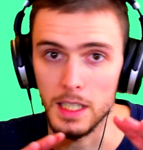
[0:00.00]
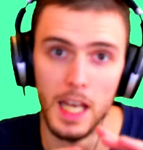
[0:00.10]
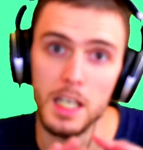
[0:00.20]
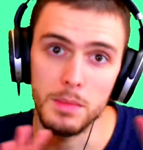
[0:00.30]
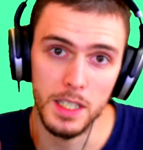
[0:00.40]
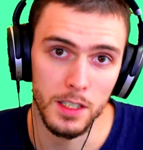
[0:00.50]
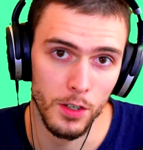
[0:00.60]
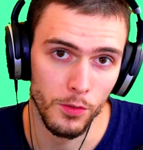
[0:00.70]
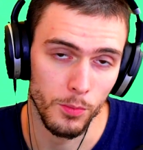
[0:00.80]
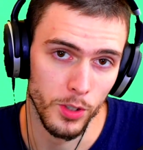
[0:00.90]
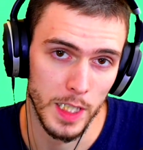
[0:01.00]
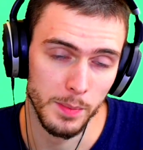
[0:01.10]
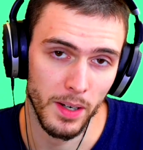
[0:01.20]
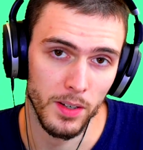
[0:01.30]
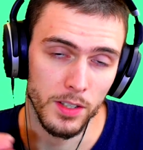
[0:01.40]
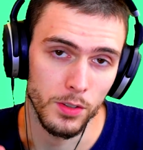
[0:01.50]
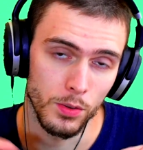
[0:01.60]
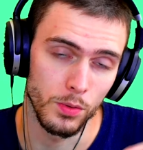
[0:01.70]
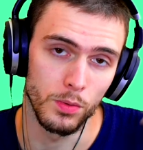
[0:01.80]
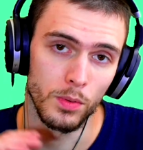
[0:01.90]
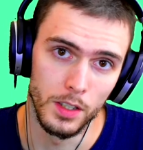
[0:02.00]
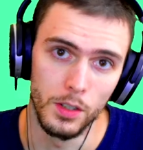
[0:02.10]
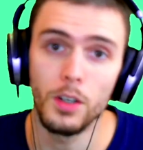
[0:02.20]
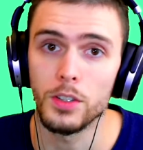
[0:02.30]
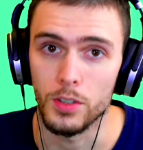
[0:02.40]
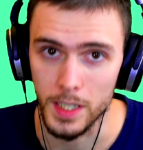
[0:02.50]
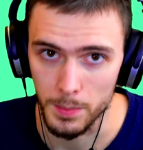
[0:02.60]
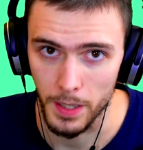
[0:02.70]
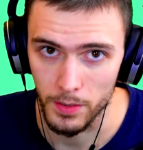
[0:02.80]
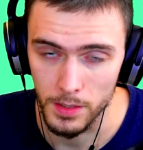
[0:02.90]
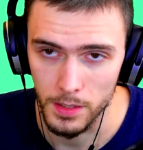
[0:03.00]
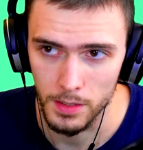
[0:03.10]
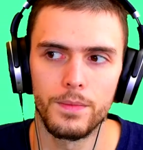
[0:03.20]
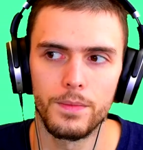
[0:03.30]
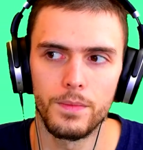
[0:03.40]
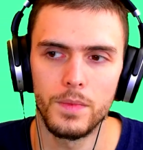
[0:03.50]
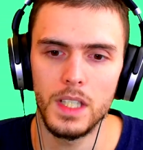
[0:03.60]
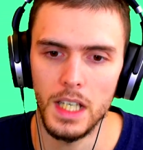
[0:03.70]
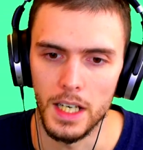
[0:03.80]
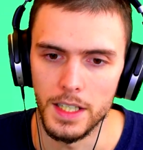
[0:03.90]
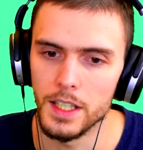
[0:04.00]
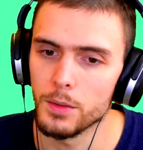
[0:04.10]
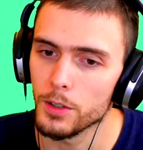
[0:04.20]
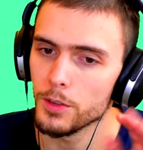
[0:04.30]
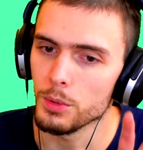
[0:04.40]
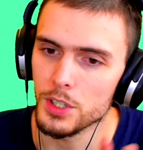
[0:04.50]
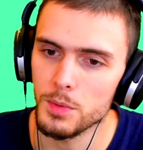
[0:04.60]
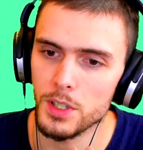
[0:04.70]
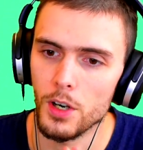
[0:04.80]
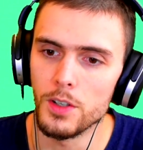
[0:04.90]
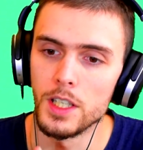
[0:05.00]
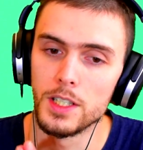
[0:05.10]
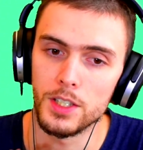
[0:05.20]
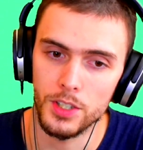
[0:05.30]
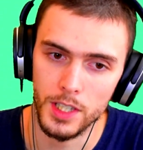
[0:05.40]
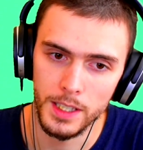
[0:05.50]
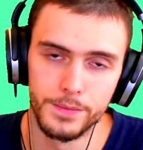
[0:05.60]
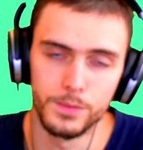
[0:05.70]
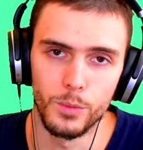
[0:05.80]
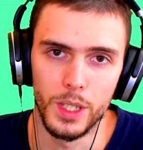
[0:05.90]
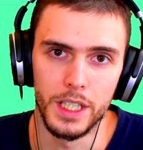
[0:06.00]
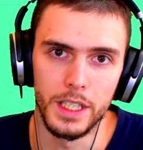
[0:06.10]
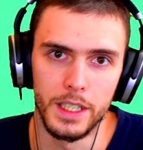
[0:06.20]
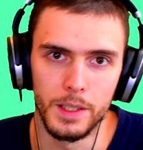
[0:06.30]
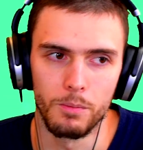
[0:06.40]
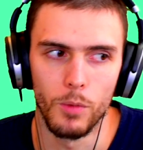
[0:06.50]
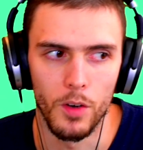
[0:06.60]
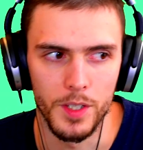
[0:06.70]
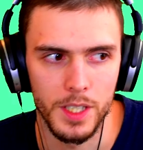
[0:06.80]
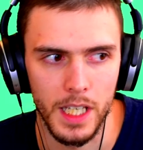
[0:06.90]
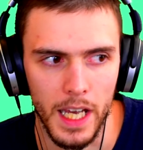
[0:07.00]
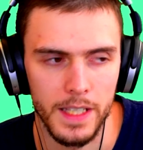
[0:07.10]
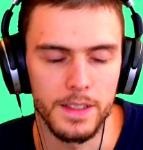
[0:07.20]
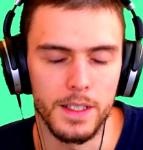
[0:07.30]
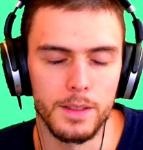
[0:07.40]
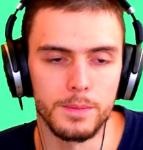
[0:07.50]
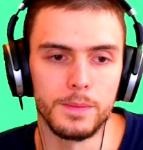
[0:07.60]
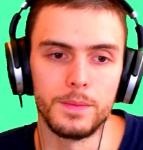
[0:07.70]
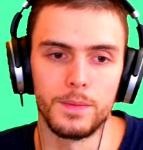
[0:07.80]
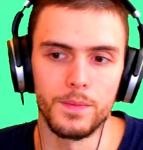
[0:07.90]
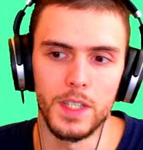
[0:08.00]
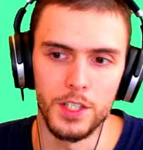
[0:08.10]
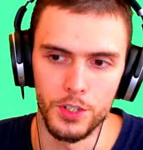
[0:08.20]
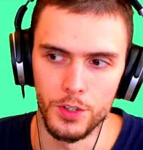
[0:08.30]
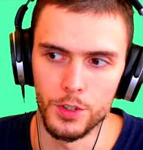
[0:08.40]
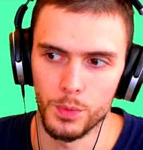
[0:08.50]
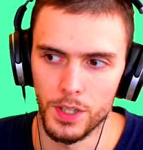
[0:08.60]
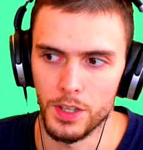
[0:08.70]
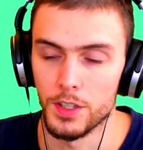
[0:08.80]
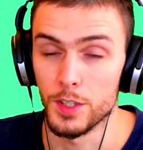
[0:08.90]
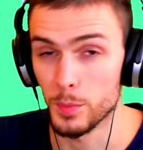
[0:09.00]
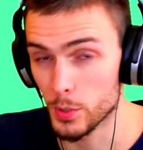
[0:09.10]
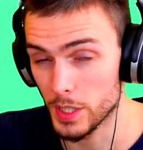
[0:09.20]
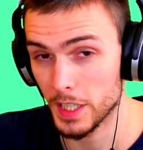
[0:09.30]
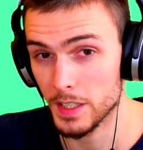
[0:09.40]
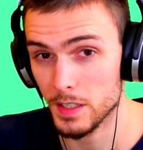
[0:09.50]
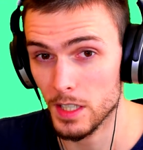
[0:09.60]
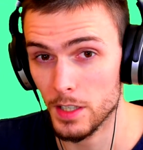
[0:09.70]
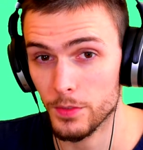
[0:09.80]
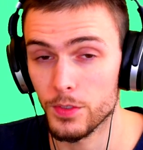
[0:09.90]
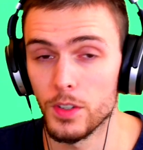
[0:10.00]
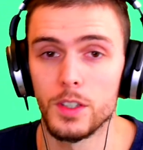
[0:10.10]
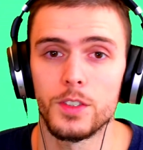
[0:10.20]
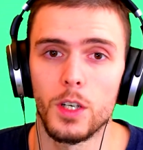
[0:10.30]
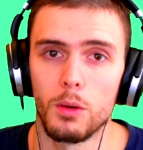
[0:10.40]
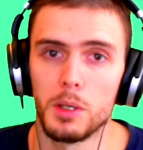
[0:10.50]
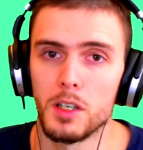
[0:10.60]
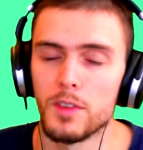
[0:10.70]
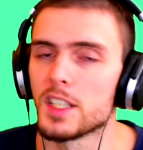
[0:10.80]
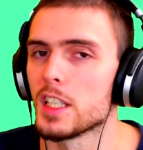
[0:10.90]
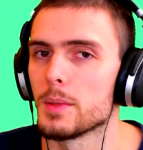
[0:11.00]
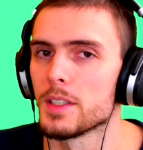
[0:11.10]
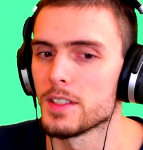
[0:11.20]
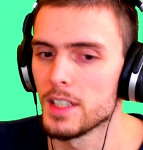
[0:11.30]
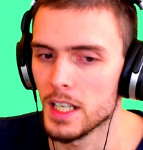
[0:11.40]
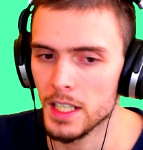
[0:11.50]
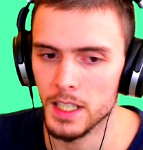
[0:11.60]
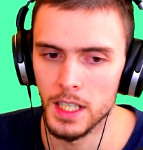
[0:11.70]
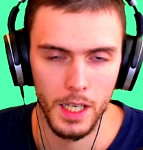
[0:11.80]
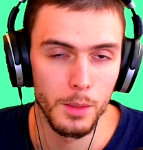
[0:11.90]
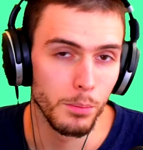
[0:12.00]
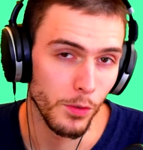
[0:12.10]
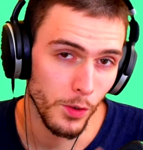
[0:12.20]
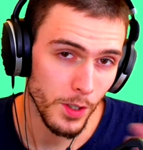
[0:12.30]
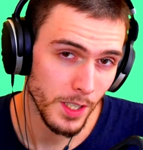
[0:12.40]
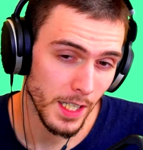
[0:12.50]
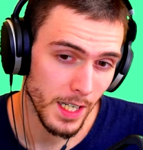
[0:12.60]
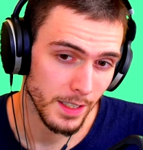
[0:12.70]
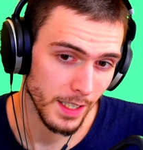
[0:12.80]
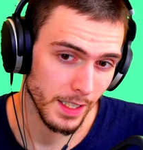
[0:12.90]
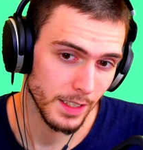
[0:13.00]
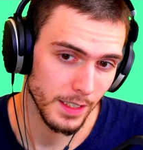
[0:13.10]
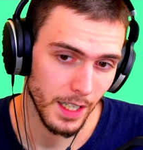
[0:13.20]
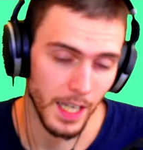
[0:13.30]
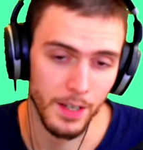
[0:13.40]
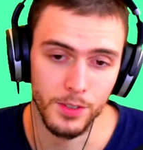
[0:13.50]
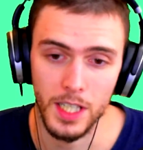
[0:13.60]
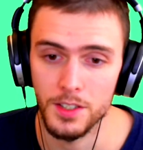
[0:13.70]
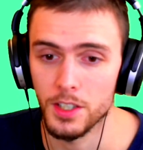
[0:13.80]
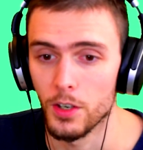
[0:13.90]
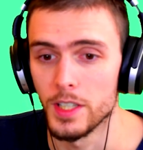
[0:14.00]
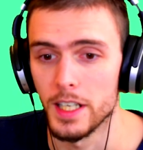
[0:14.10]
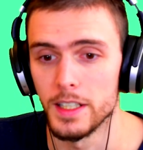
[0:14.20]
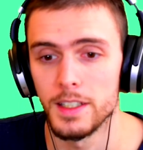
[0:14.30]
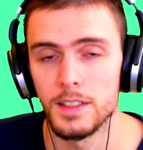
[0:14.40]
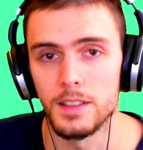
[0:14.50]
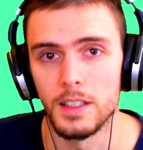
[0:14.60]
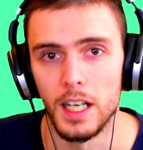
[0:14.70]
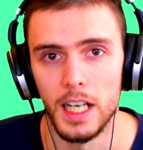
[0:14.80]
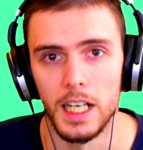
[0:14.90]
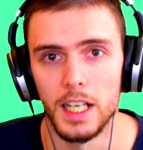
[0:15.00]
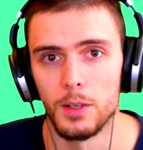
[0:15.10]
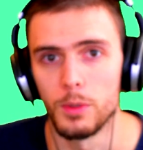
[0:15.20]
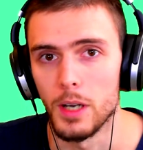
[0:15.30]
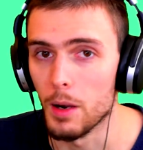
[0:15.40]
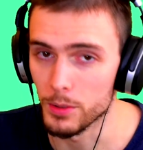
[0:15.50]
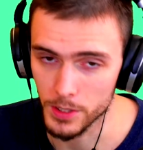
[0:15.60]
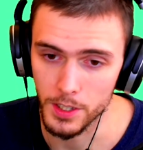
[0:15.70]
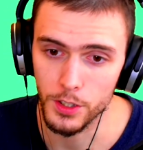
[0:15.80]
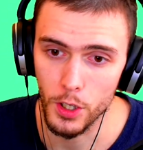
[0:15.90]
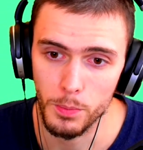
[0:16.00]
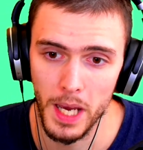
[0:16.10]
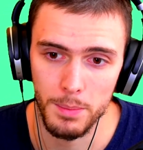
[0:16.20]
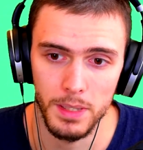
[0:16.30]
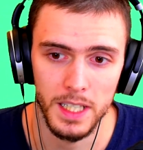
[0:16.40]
enemy go from transparent to not transparent. Yeah, now there were a few issues with the code initially. We obviously had some issues with the spawning and stuff, so we're going to fix them at the start. Before you start asking, I have changed the code editors. I was using Notepad++,